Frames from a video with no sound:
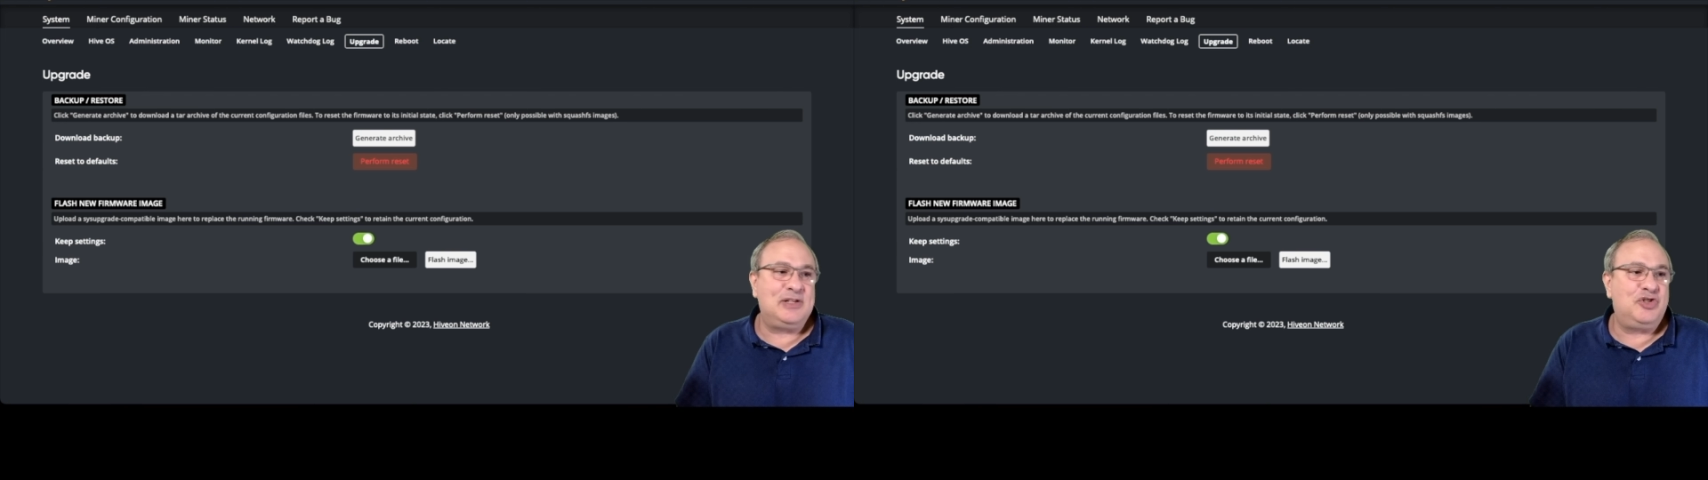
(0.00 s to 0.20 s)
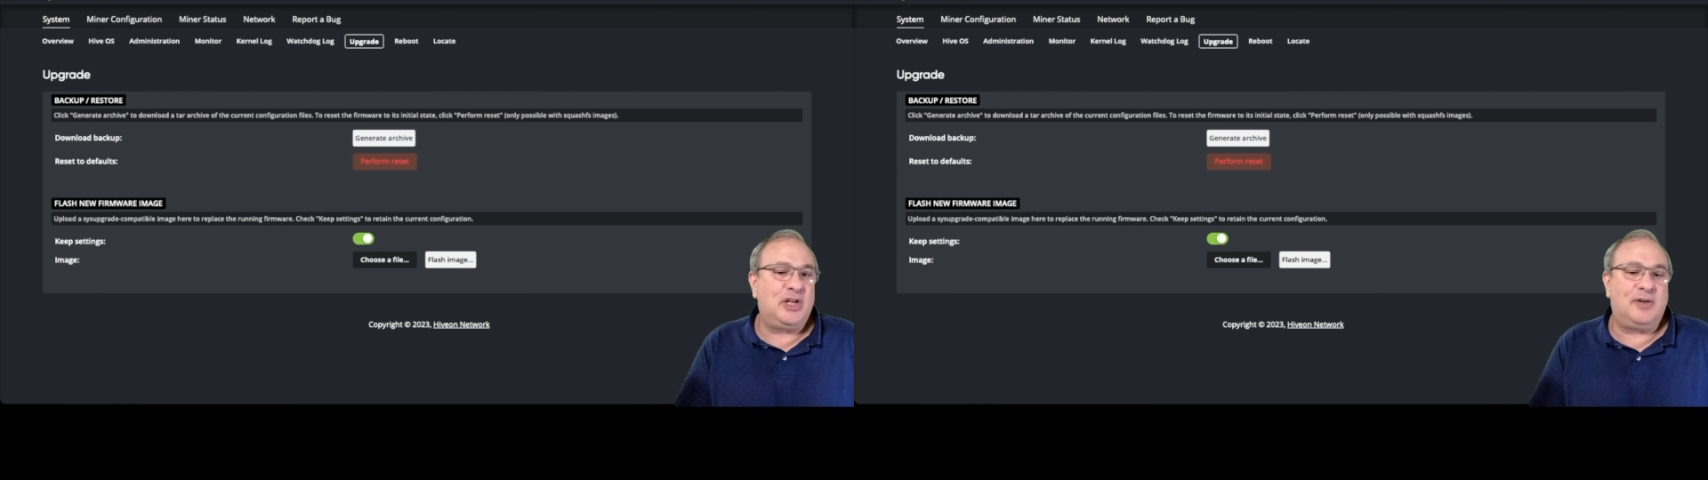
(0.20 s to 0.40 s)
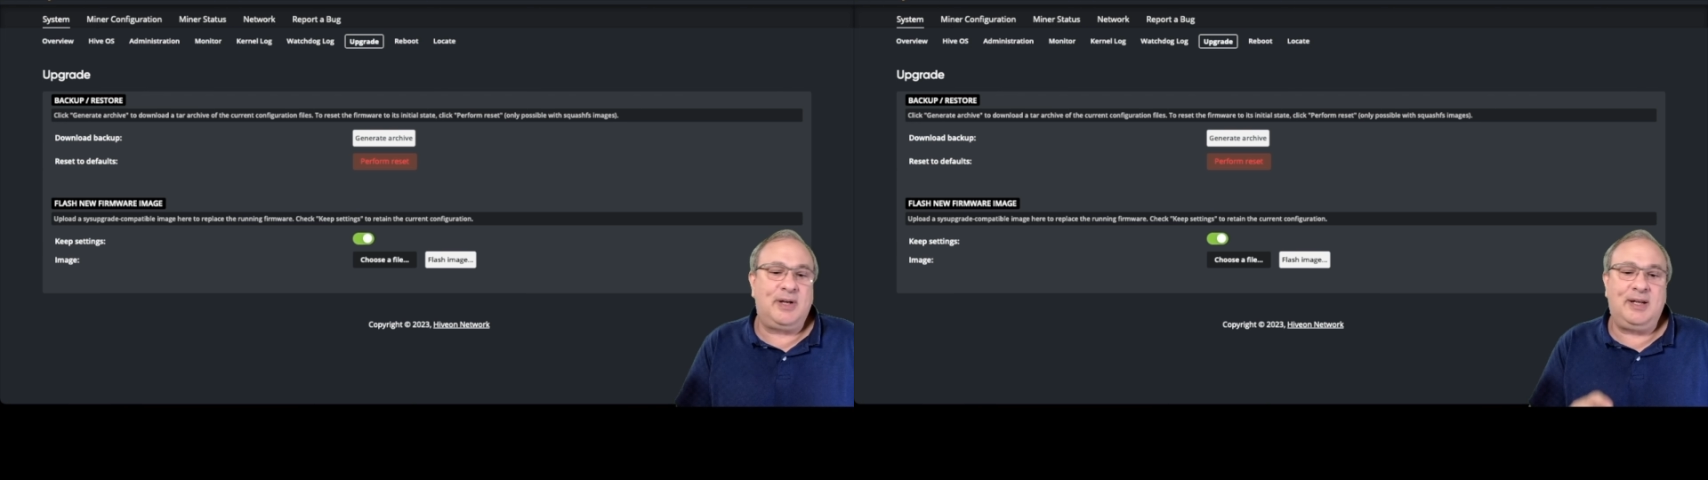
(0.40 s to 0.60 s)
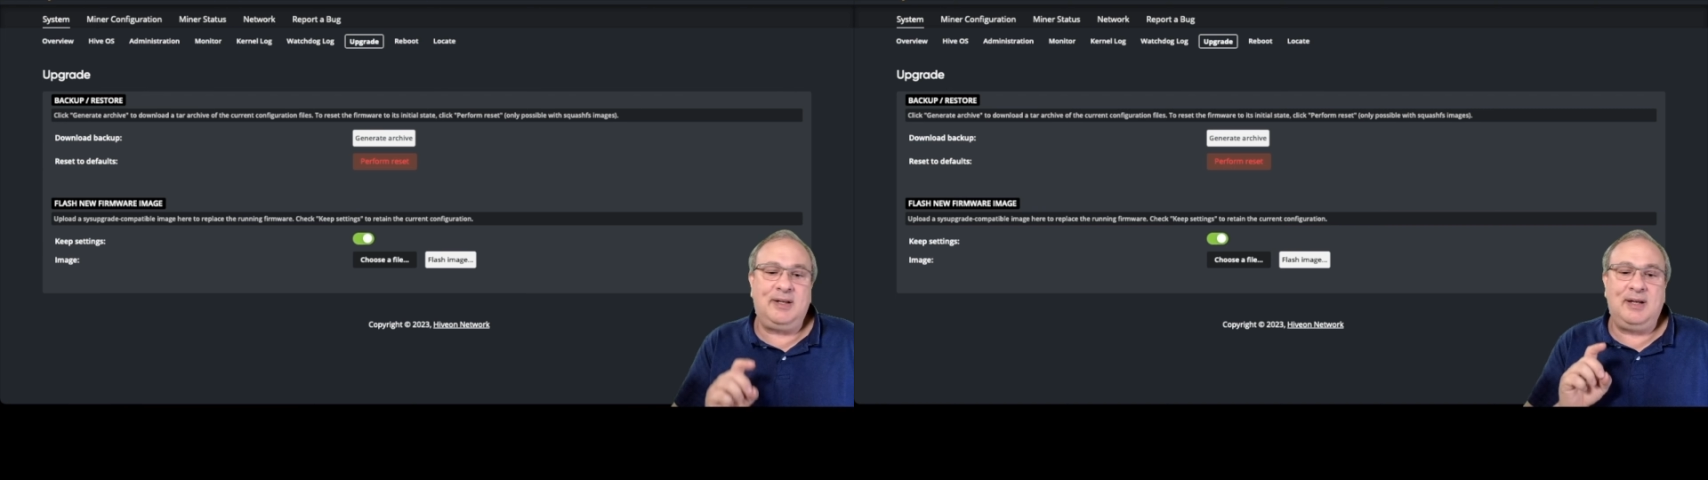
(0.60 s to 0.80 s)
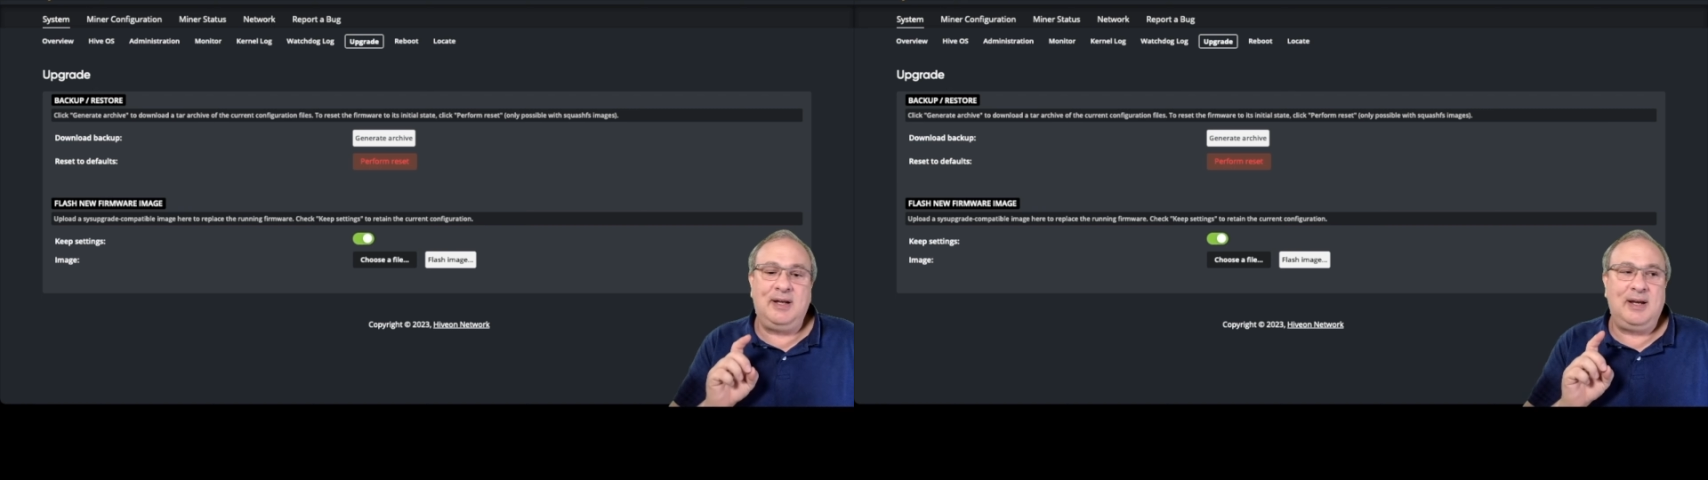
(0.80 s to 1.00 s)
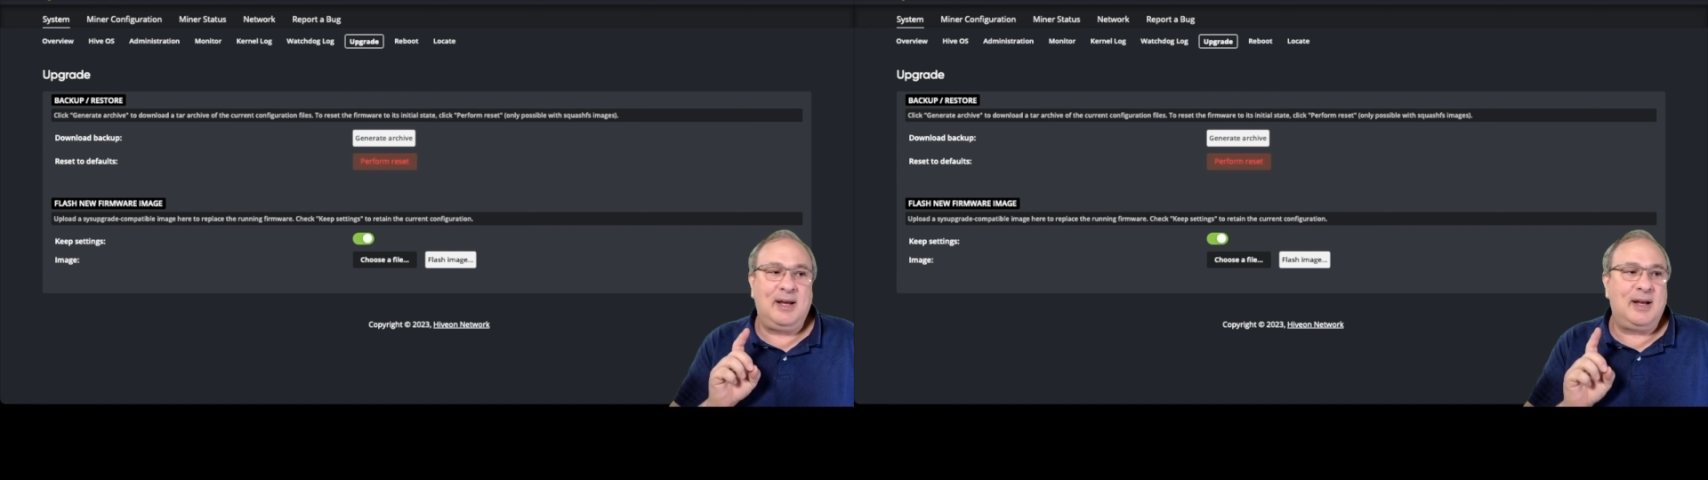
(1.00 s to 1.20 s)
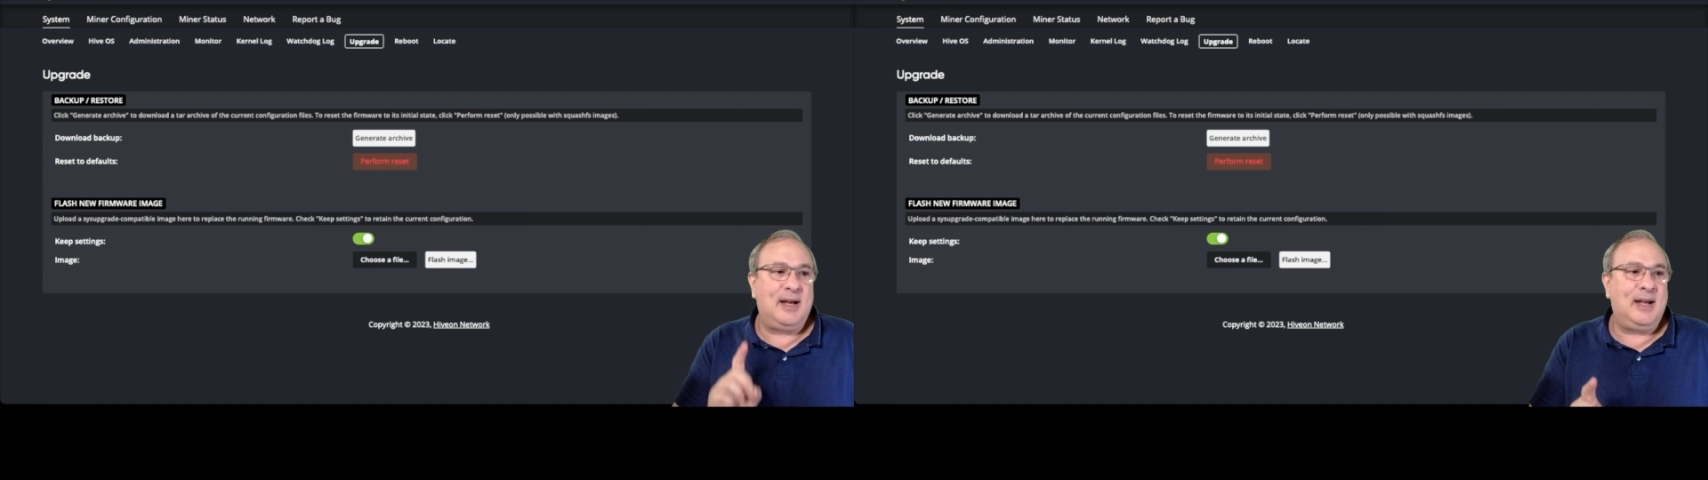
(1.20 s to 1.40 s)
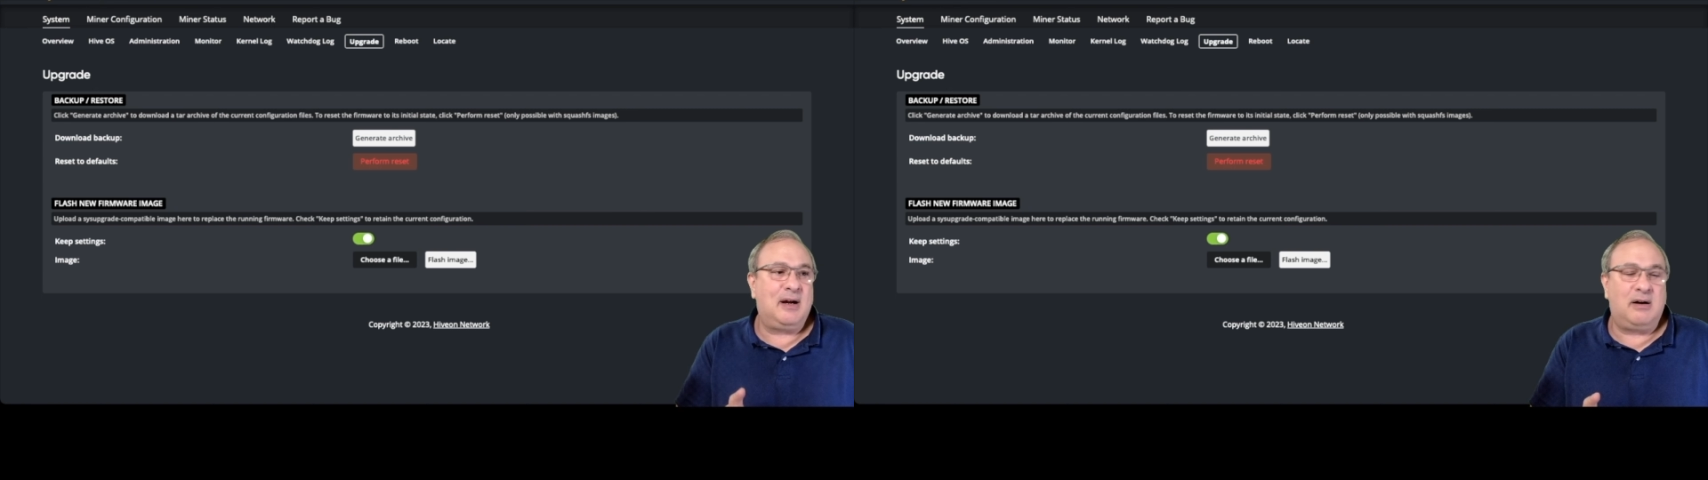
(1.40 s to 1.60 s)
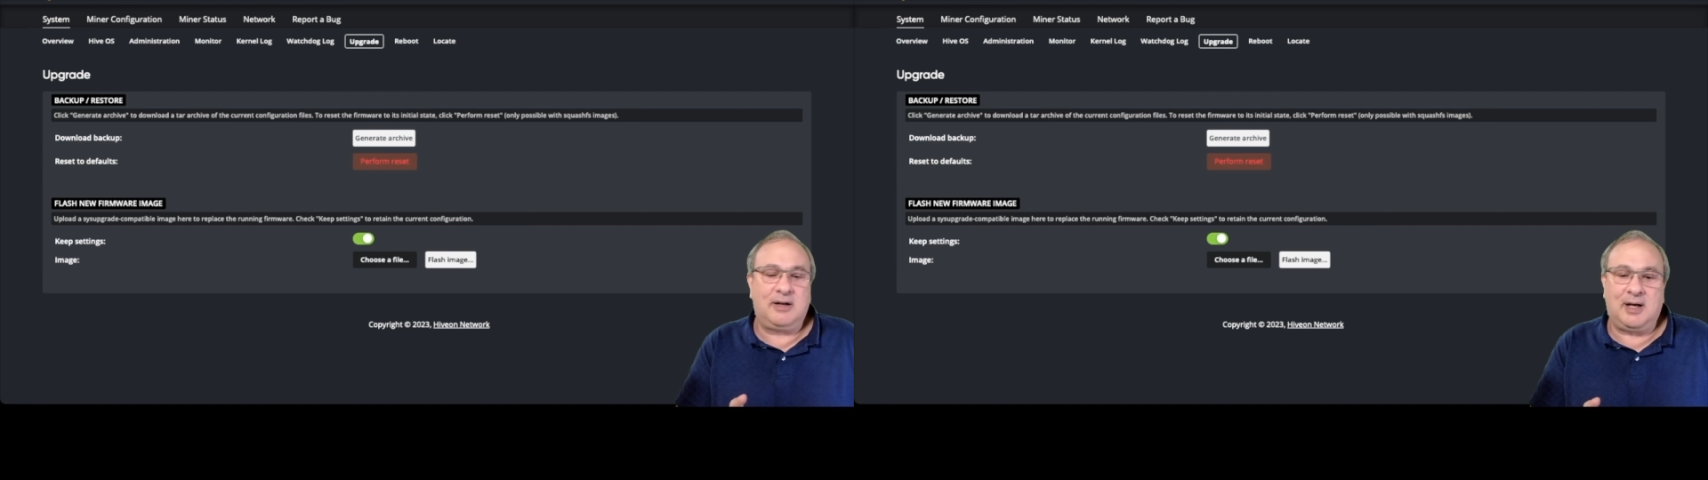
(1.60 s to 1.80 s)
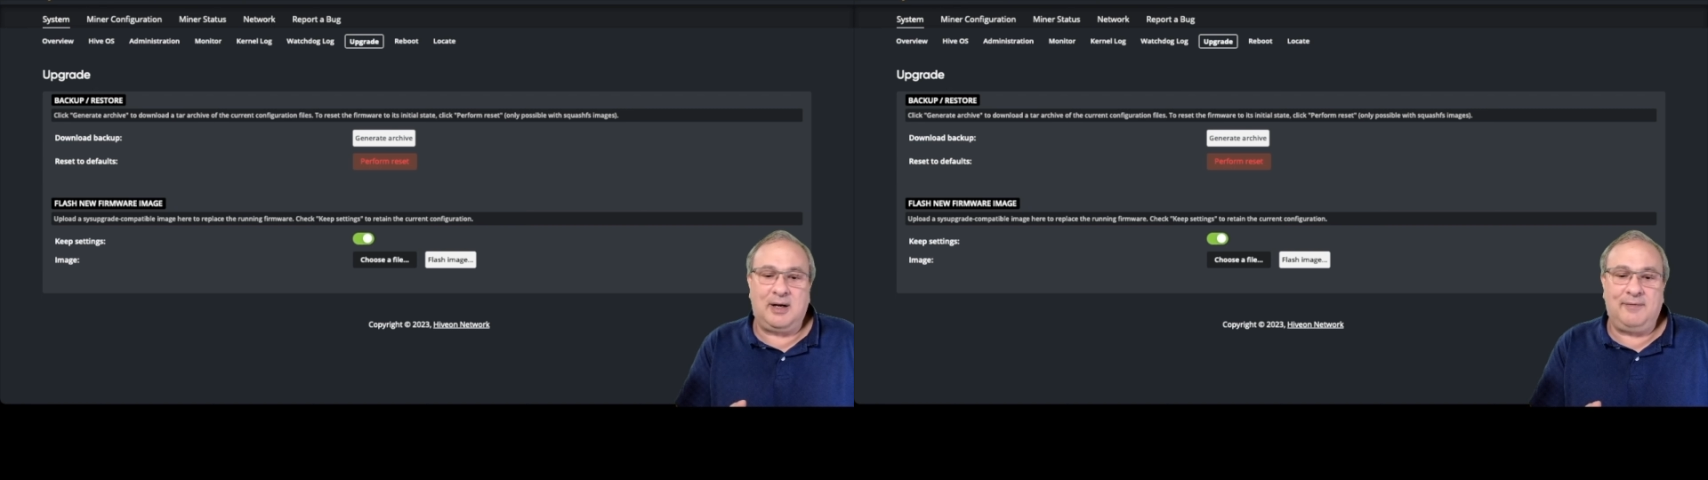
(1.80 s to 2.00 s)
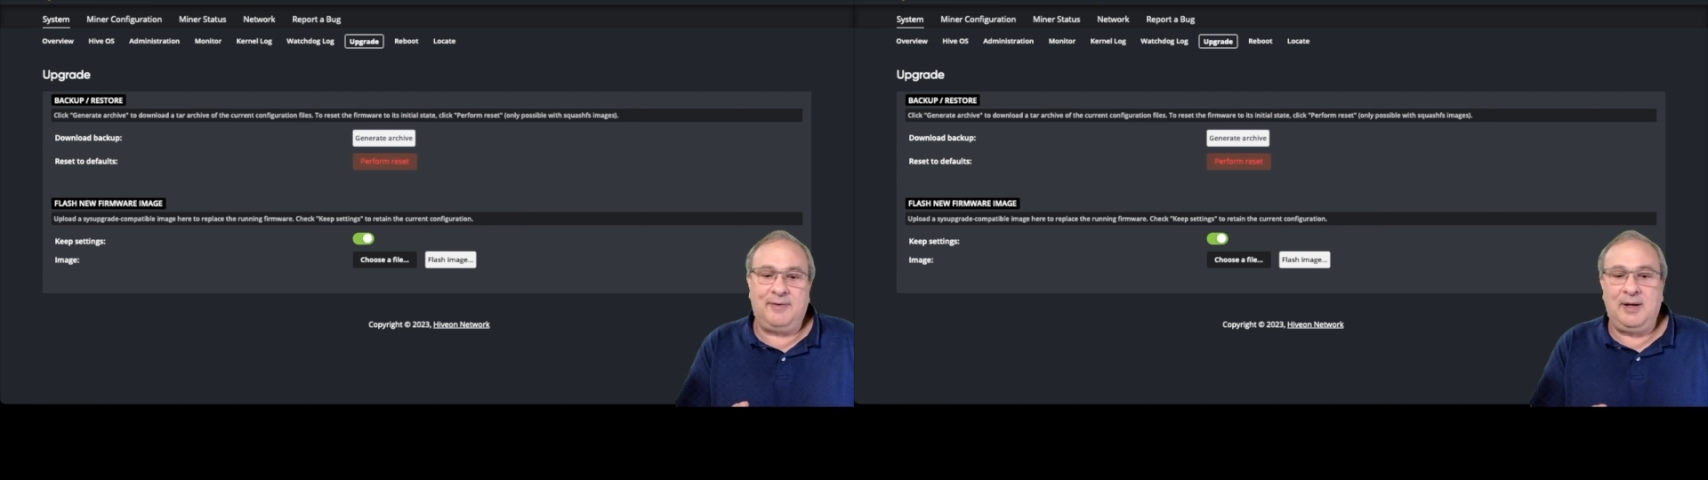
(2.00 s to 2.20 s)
generated a archive,